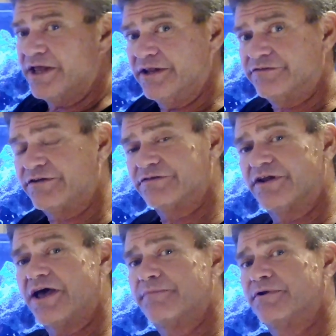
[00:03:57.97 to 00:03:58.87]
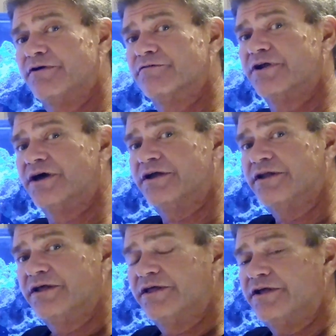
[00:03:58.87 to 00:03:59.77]
and this doesn't happen overnight.
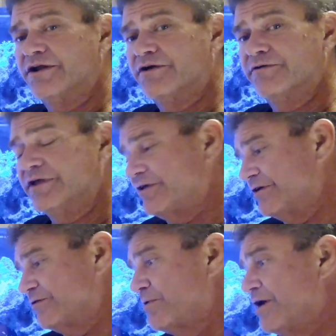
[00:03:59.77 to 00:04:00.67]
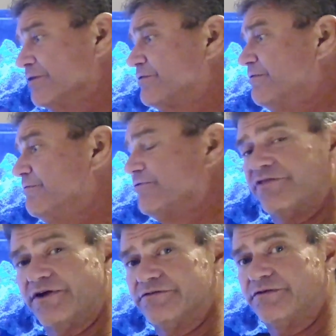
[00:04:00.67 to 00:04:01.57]
You know, it takes a while for
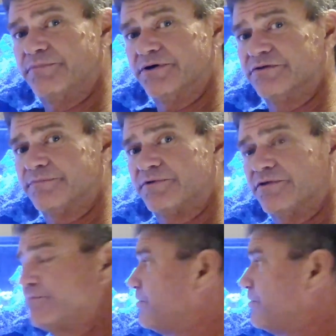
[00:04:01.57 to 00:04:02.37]
things to build up to the